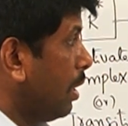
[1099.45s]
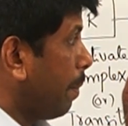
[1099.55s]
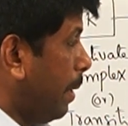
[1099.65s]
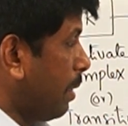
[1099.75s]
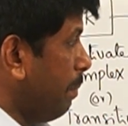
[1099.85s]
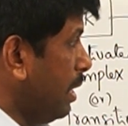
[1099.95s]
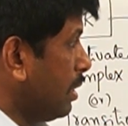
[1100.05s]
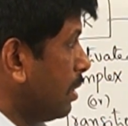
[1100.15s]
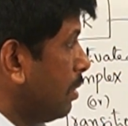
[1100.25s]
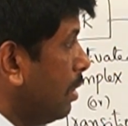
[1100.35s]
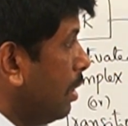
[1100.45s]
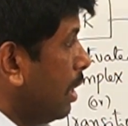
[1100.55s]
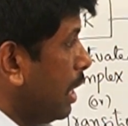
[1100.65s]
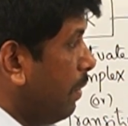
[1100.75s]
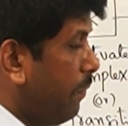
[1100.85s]
That means
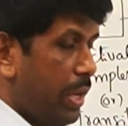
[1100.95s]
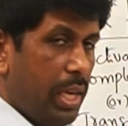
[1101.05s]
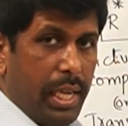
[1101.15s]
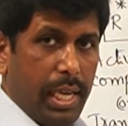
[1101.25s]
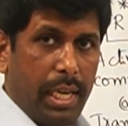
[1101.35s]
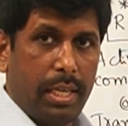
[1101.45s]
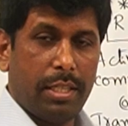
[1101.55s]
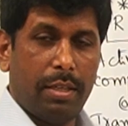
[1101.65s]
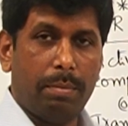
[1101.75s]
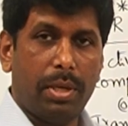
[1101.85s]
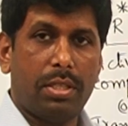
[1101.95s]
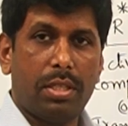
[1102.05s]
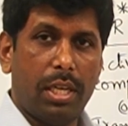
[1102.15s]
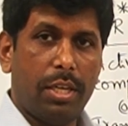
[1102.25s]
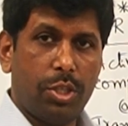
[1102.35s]
every reaction
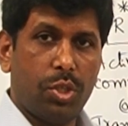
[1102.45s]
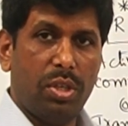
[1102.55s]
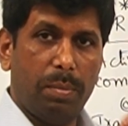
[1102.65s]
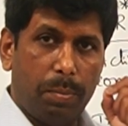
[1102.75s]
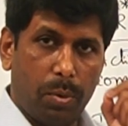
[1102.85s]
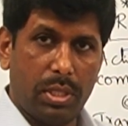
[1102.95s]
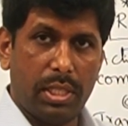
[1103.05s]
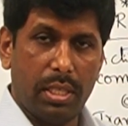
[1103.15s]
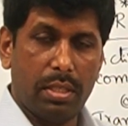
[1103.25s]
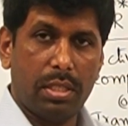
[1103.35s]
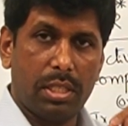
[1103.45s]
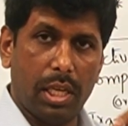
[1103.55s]
must and should possess